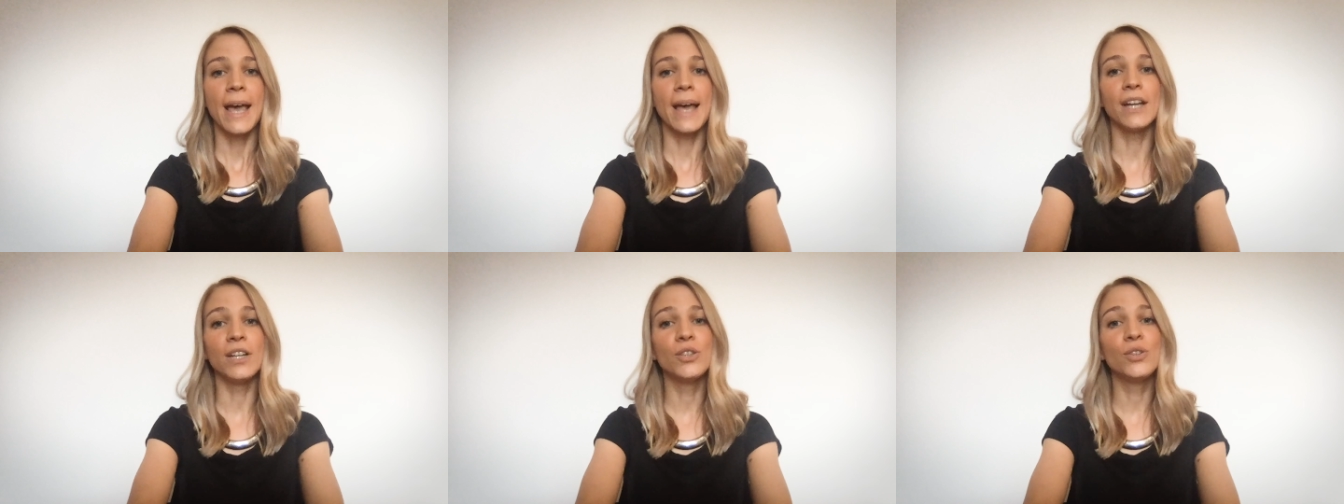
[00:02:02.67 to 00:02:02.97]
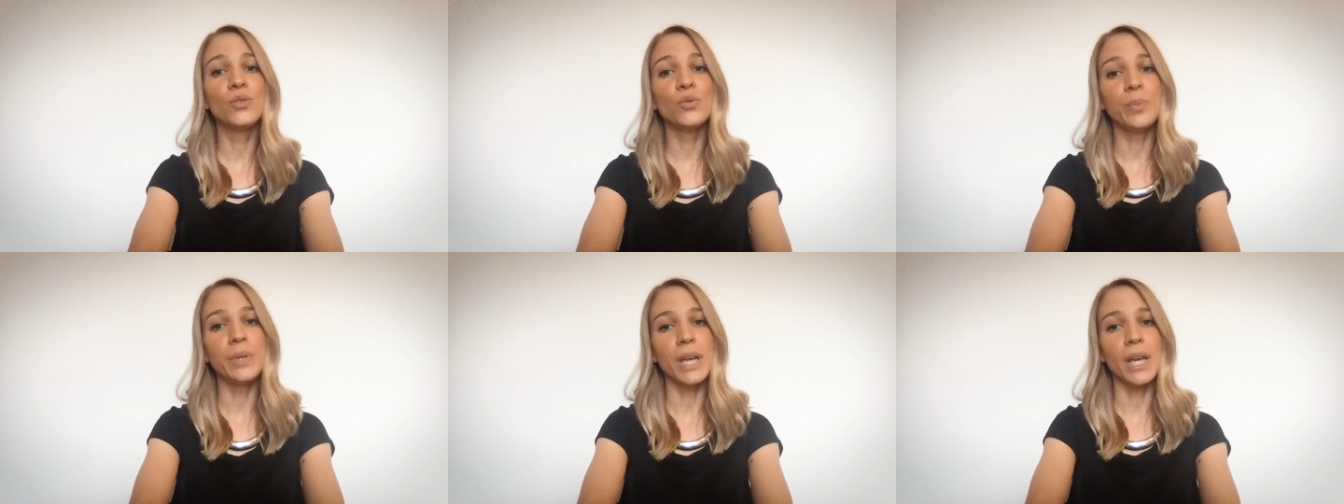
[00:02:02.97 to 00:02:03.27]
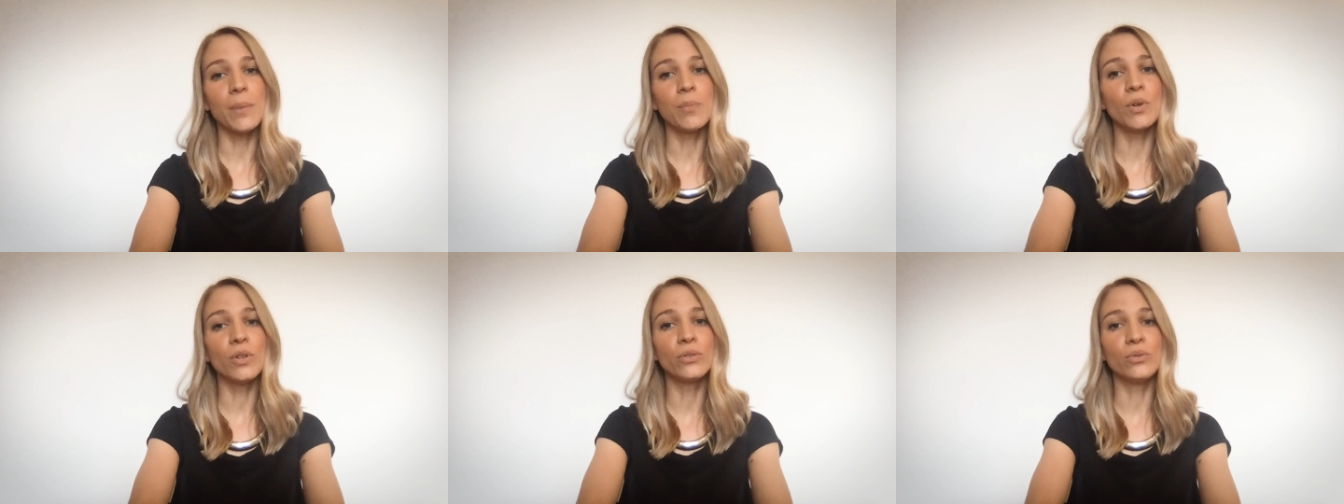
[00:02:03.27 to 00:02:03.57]
and to be
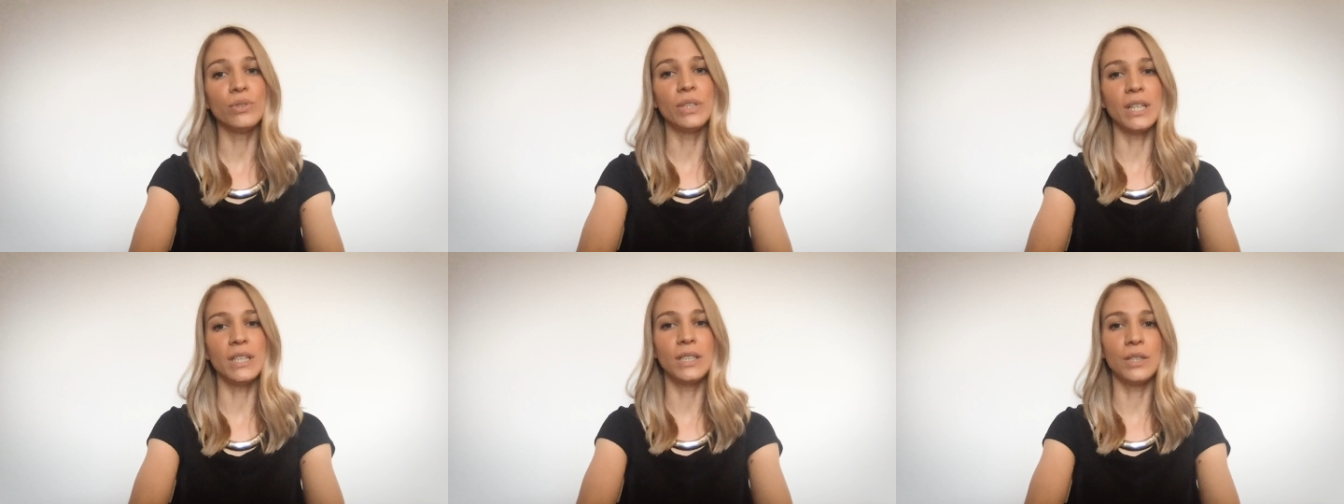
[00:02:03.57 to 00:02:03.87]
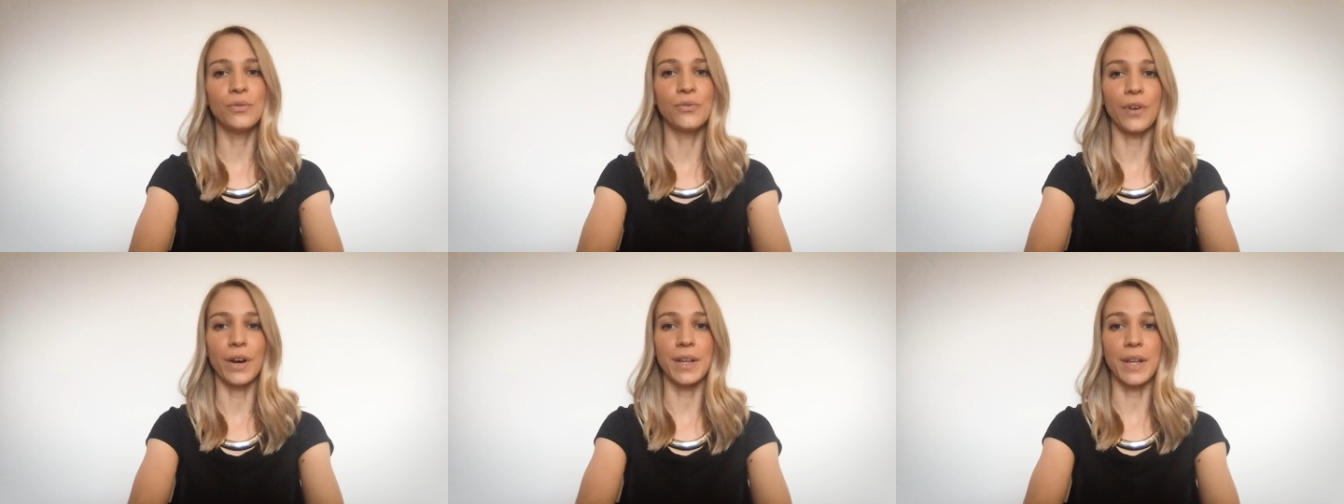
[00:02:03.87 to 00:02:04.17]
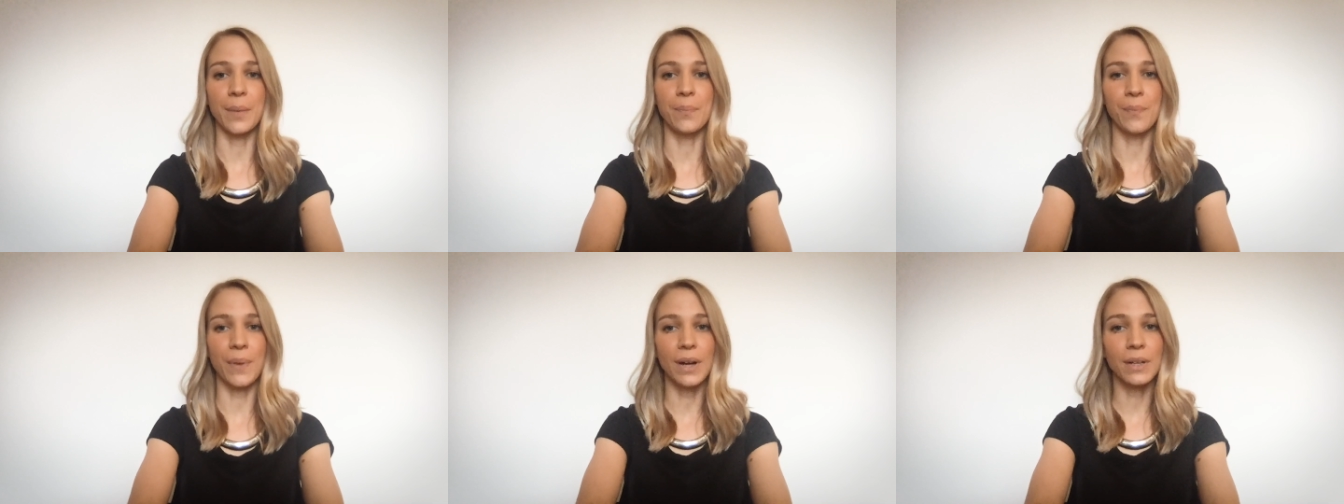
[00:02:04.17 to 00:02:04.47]
able to identify
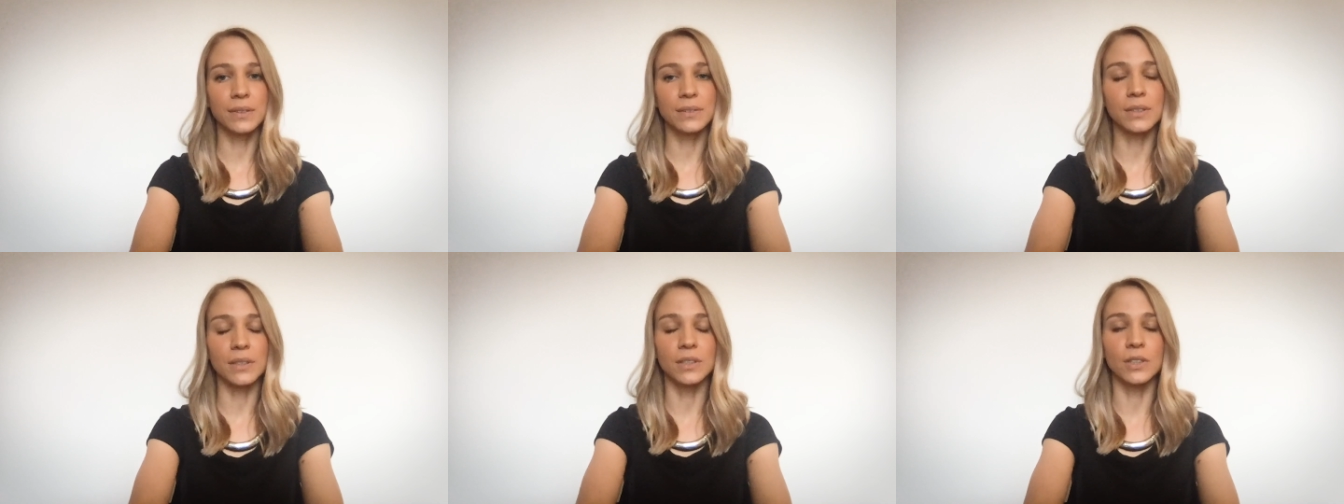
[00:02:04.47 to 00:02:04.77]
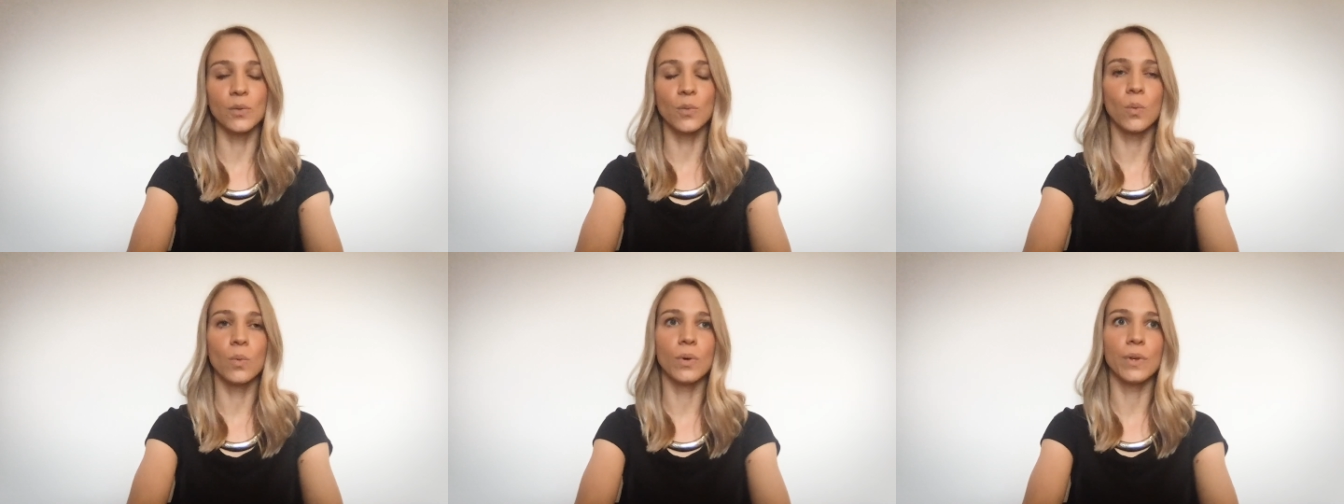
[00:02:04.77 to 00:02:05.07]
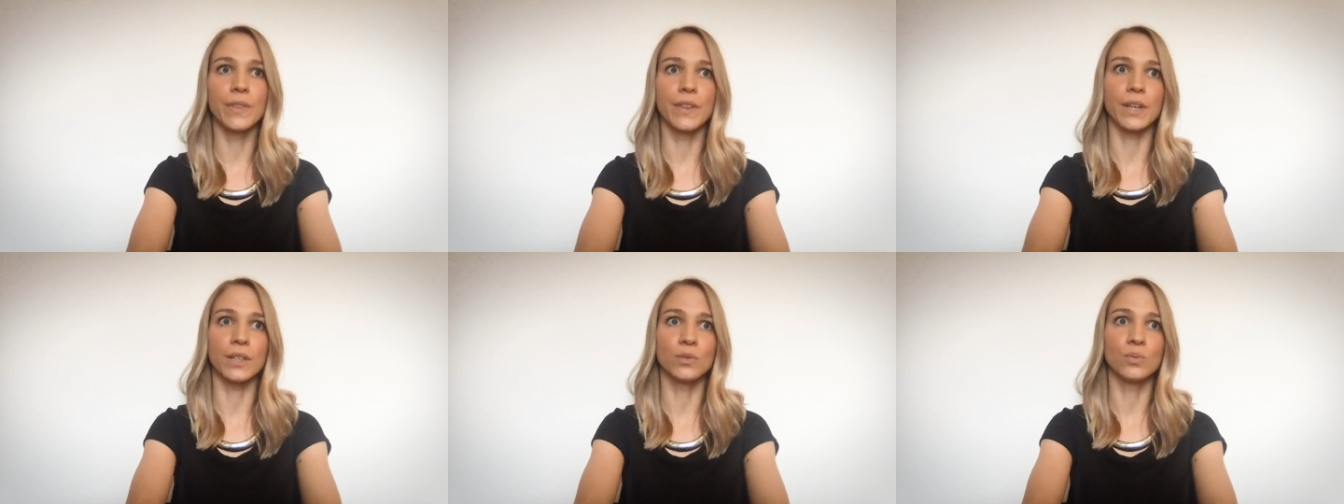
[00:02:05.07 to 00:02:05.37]
a pattern
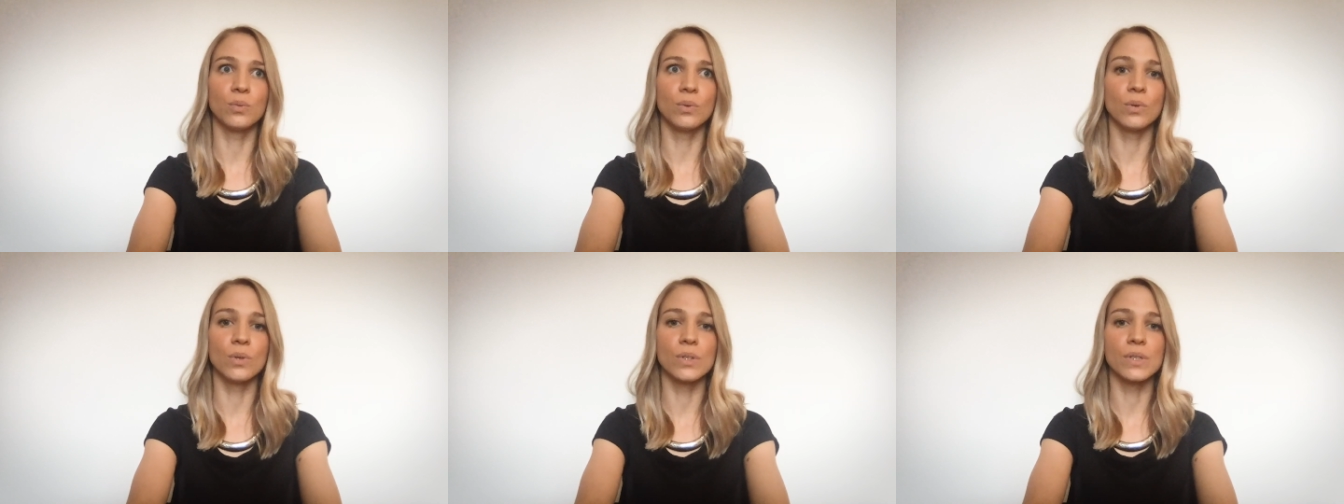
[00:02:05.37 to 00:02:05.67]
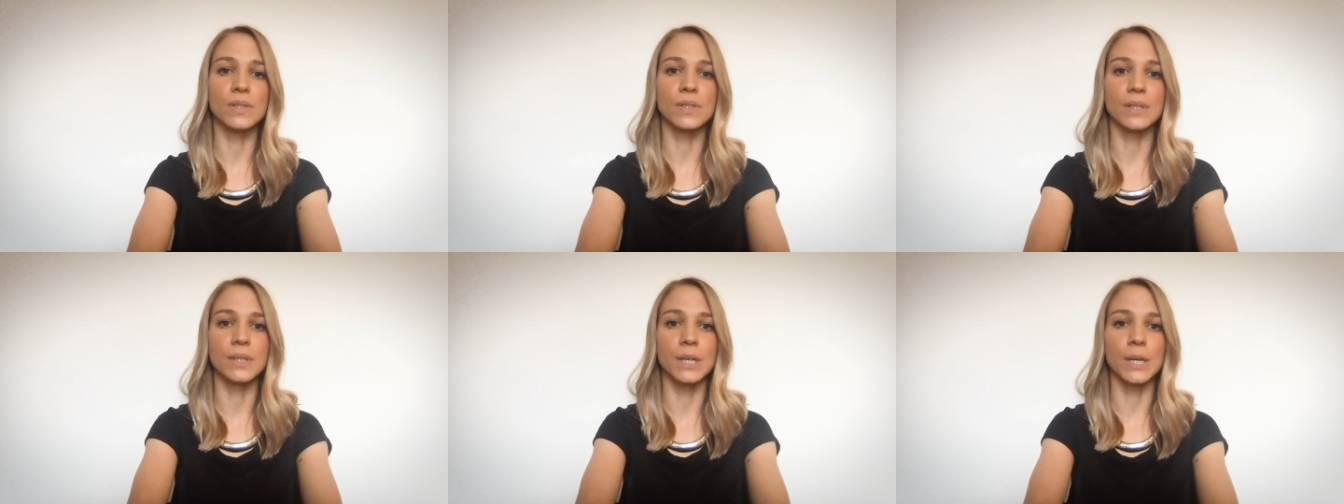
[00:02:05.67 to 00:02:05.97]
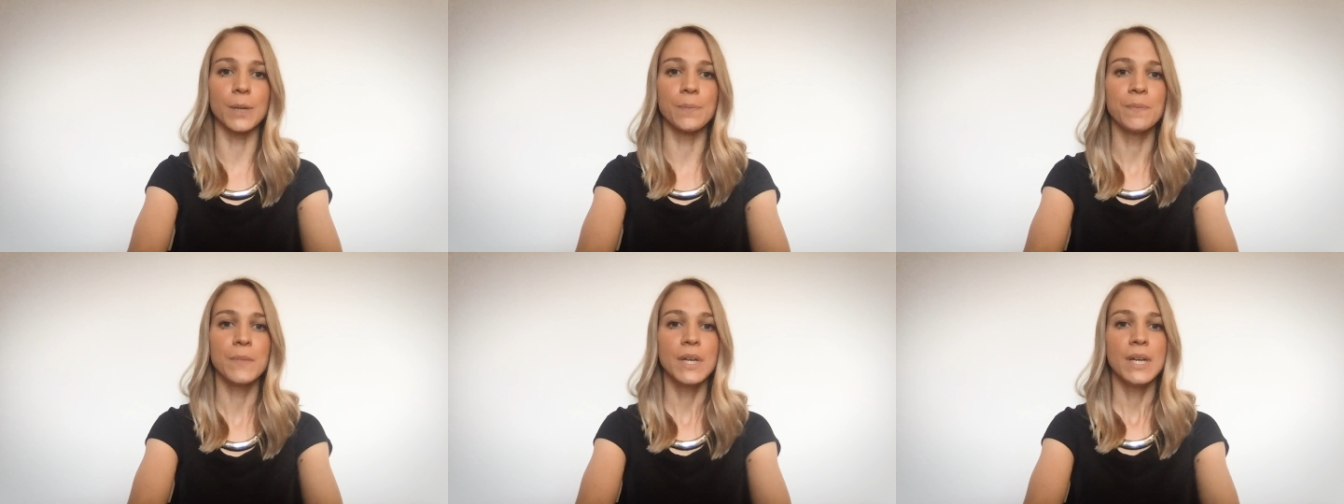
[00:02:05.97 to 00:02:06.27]
that was
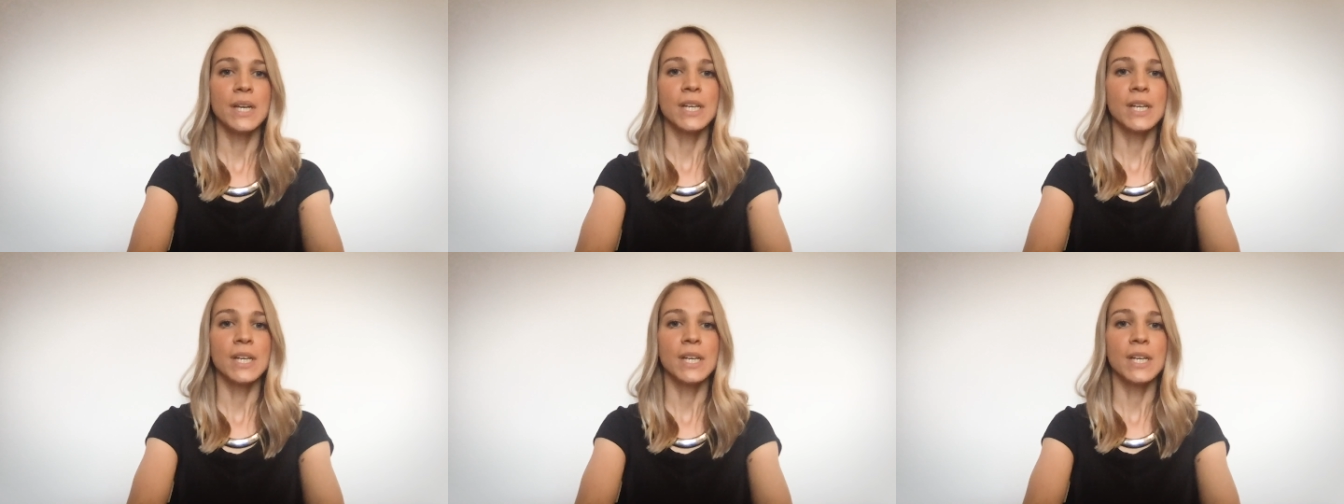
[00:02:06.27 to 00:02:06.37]
uh,